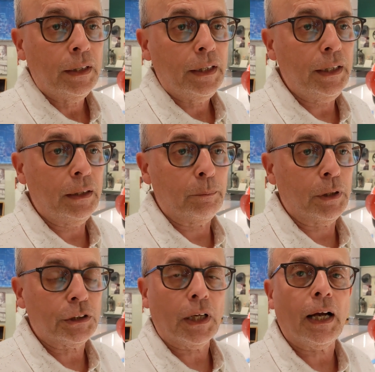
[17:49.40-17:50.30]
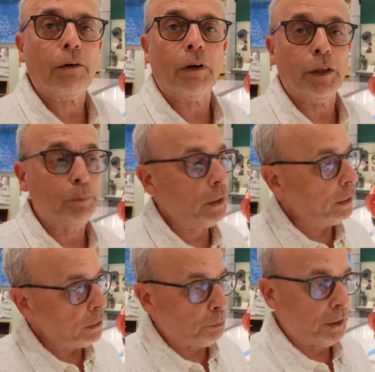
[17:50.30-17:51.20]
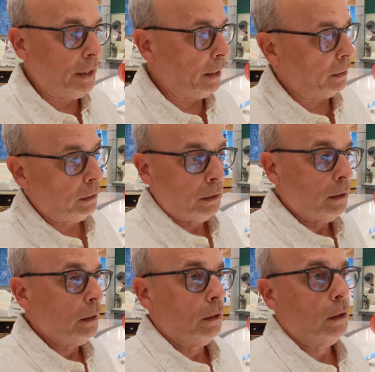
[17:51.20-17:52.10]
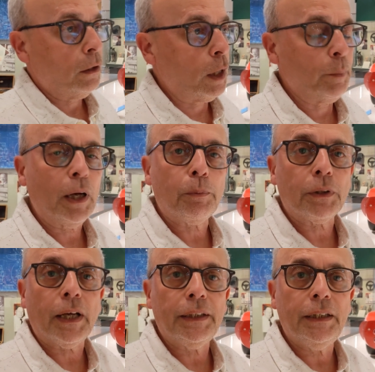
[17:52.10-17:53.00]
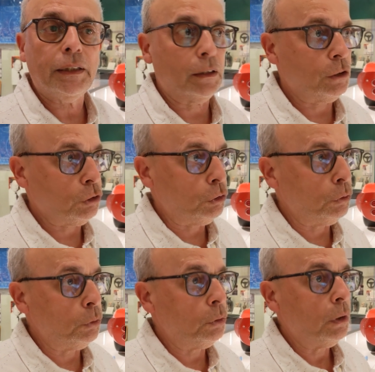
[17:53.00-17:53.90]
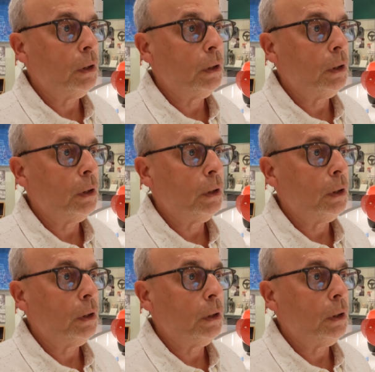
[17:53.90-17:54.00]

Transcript: he and a bunch of hot rod buddies began coming up with ideas to